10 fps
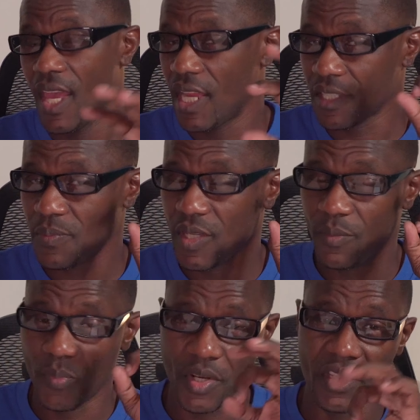and it's been a
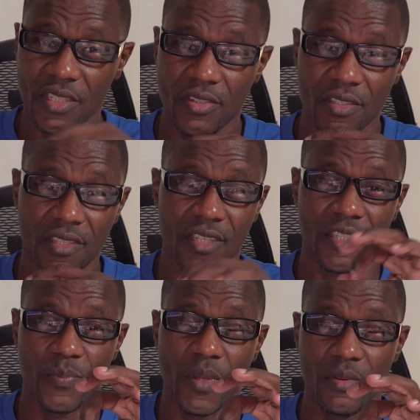pretty interesting
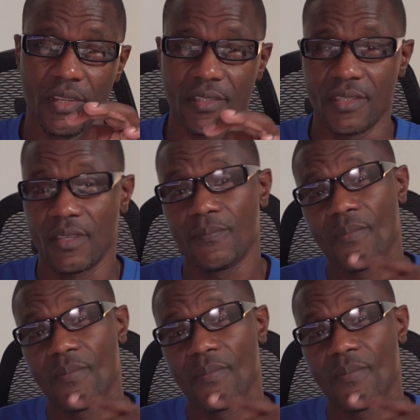experience.